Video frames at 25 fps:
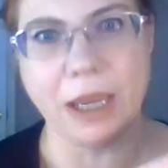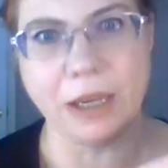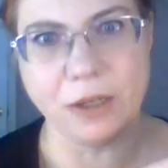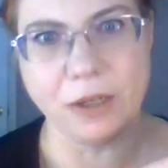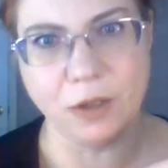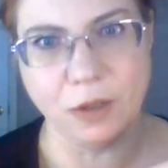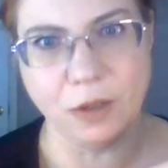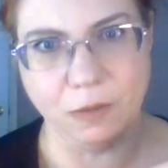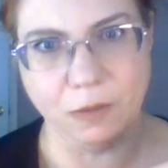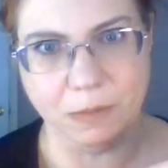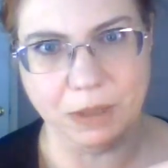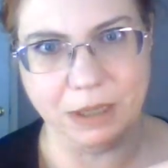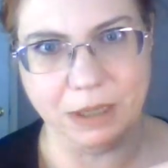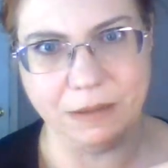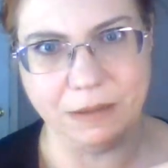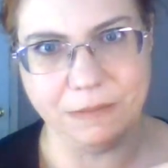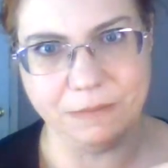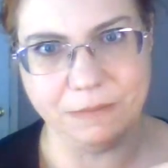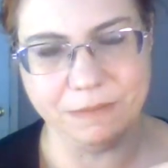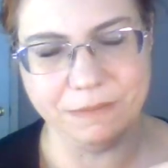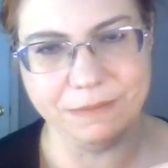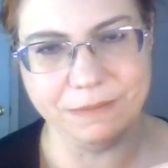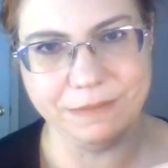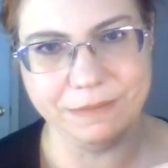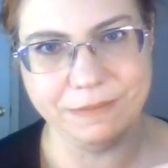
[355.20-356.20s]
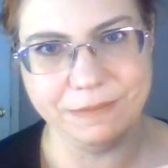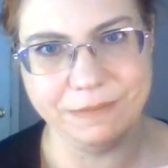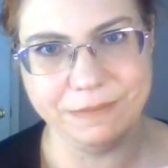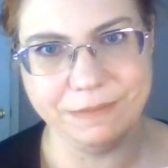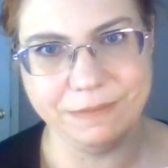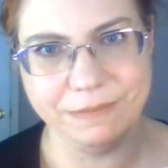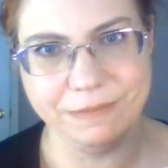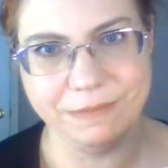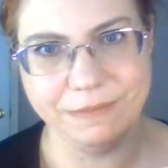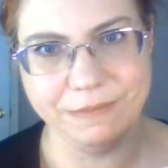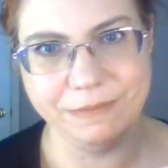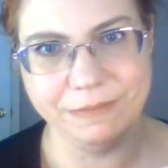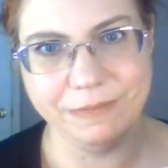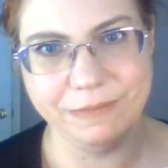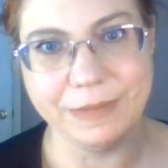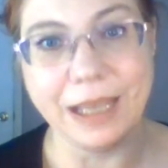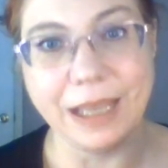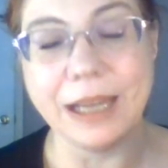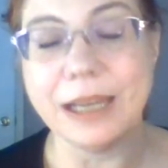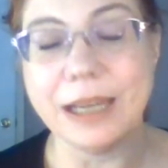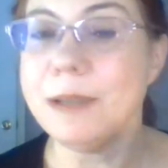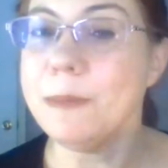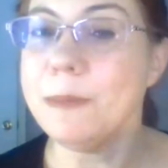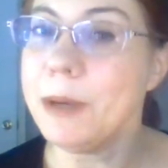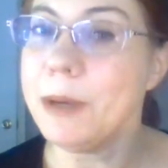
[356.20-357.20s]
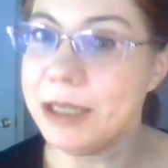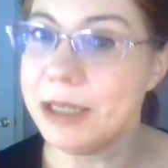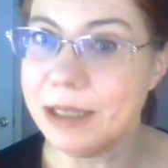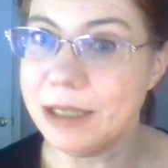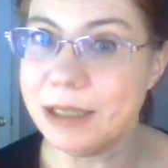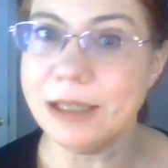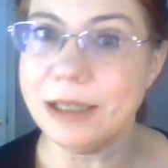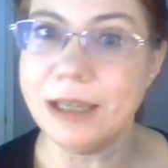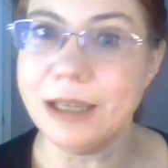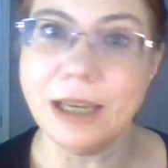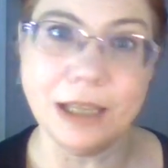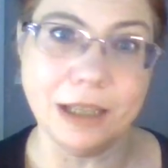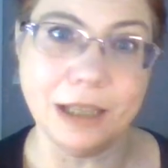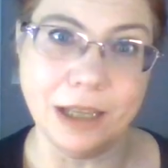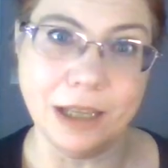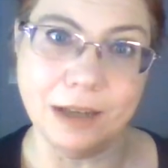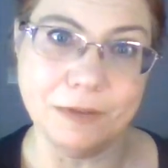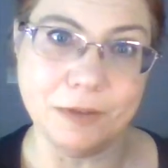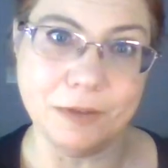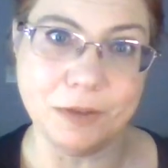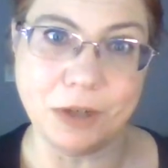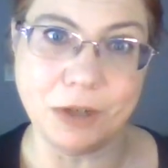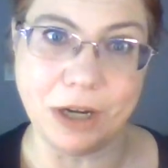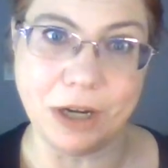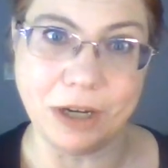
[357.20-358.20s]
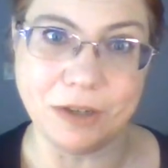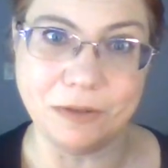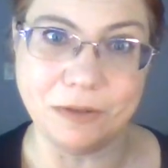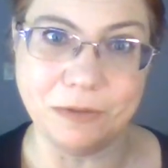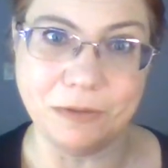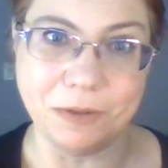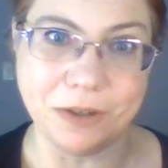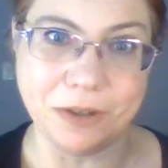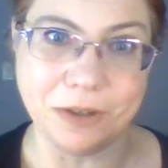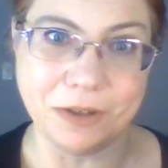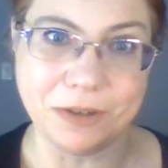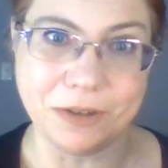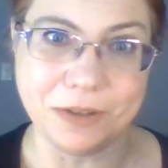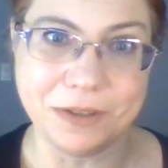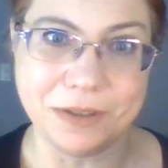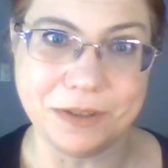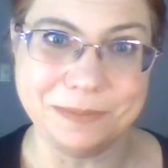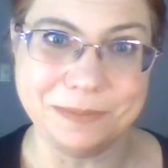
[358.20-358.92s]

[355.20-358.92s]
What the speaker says: to me. That is basically how law of attraction works.